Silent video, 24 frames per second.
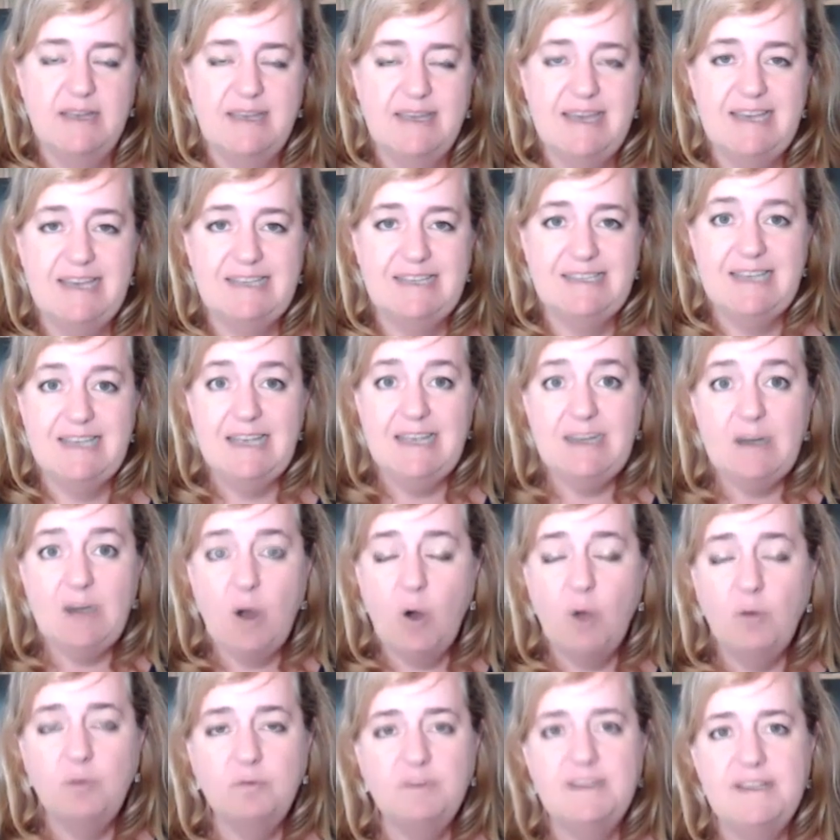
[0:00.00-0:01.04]
kicks in,
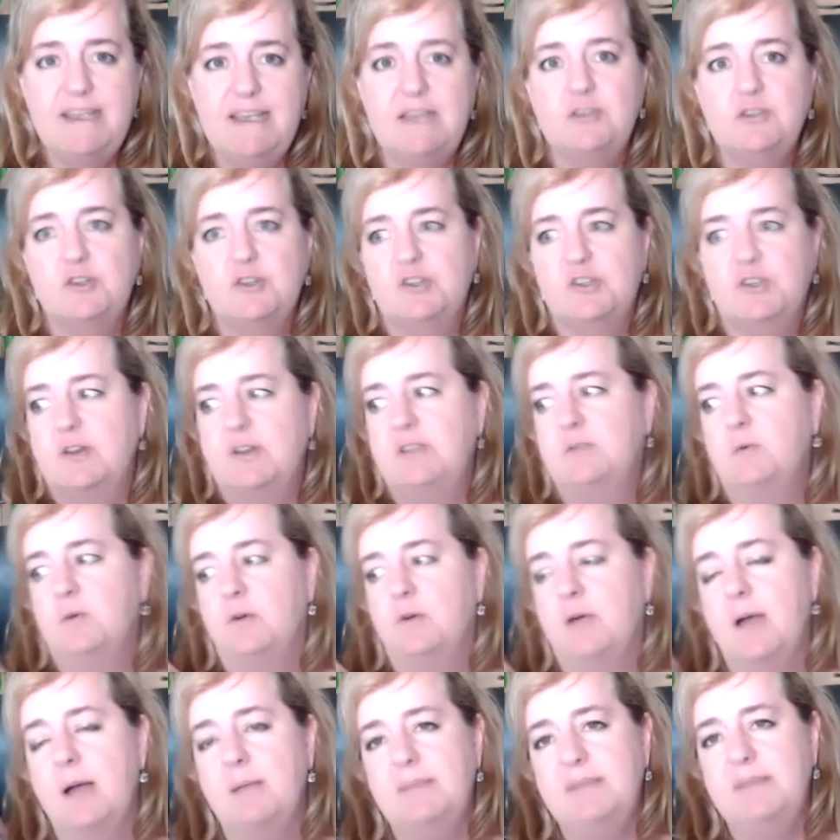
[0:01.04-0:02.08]
hopefully interest rates
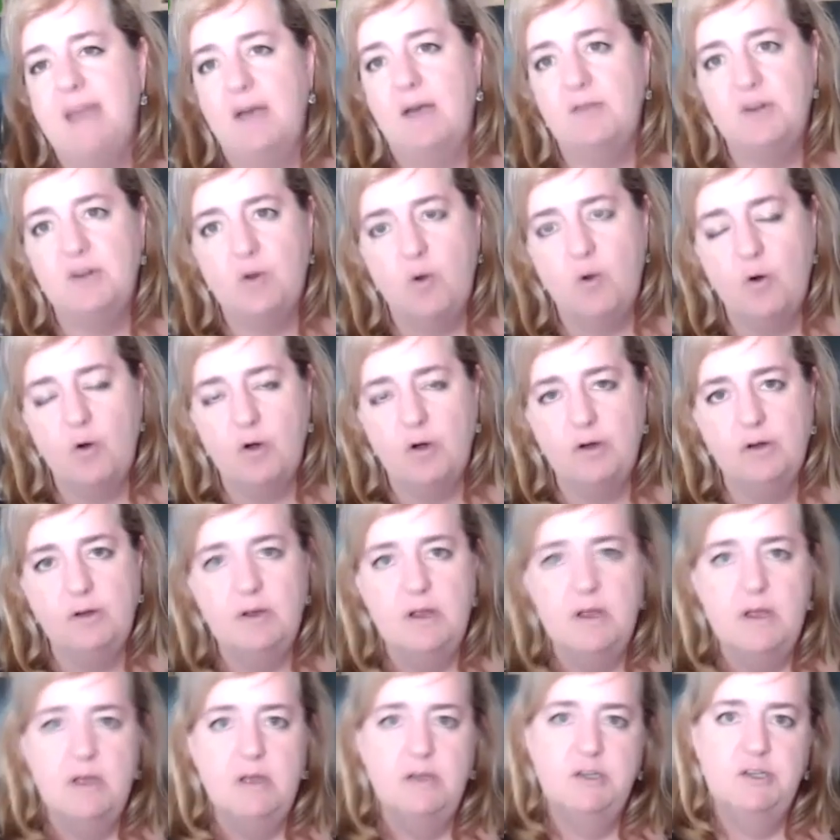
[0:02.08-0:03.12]
will come down a
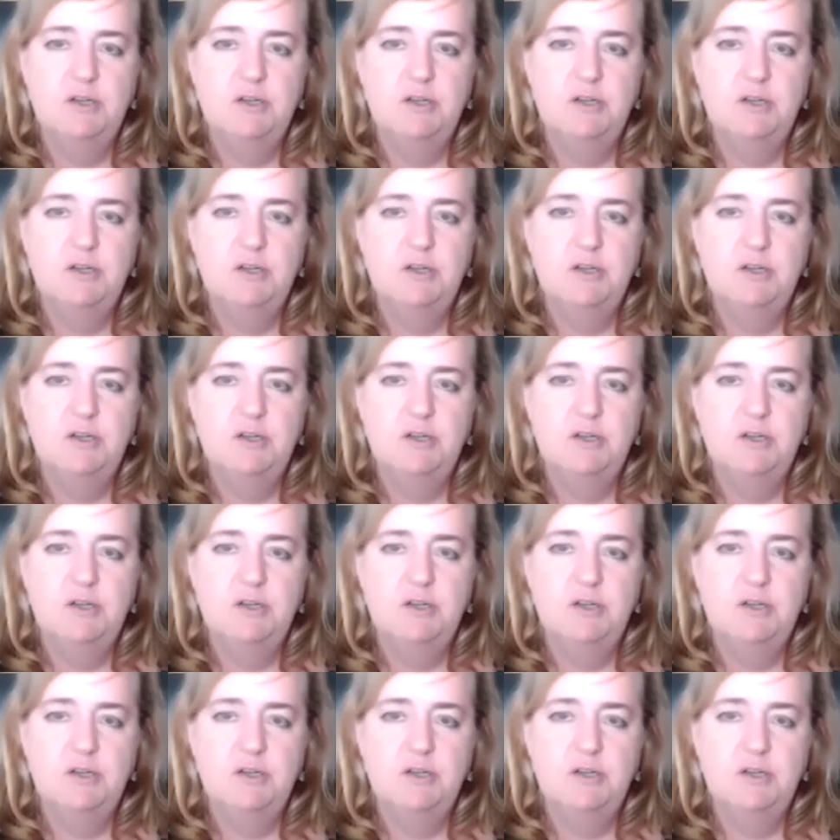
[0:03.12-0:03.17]
quarter